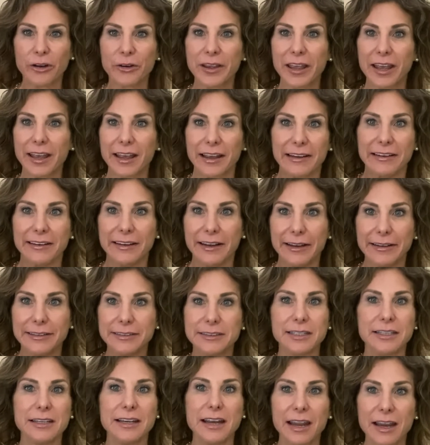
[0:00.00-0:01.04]
Okay, in
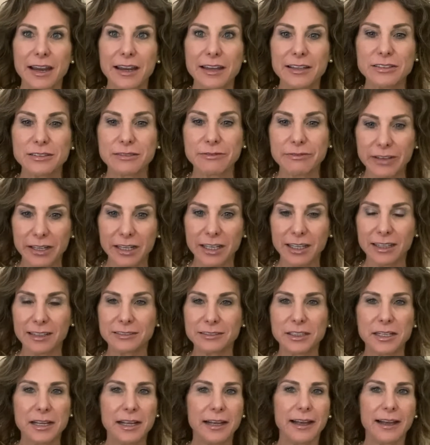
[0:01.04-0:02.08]
today's
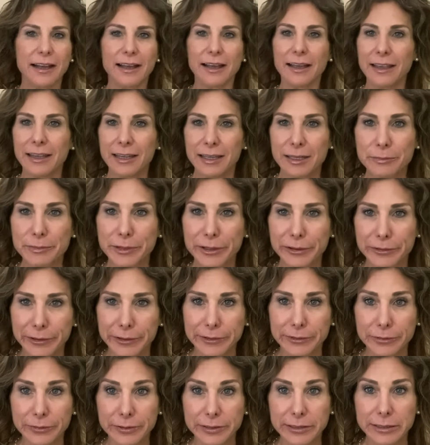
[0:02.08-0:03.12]
video, I am
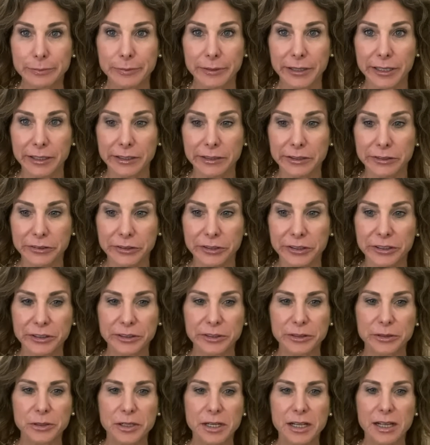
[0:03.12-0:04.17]
going to explain to
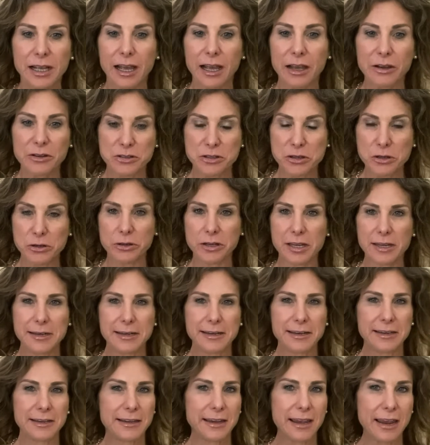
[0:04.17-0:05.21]
you how you
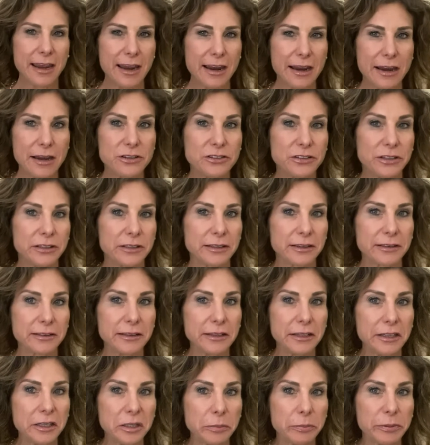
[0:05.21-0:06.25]
can engage in
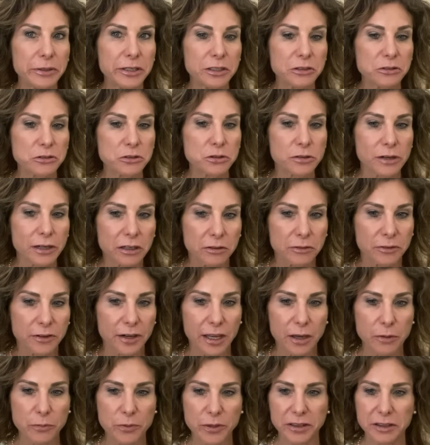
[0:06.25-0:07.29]
a little bit of
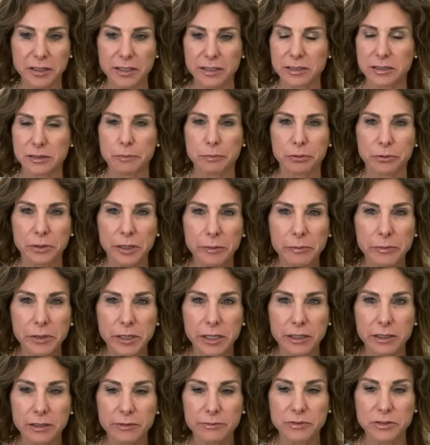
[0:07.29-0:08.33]
trickery with this
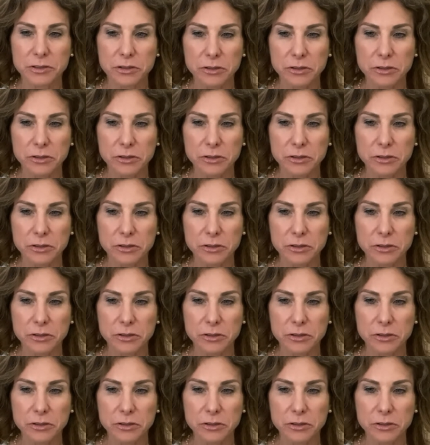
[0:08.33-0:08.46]
primitive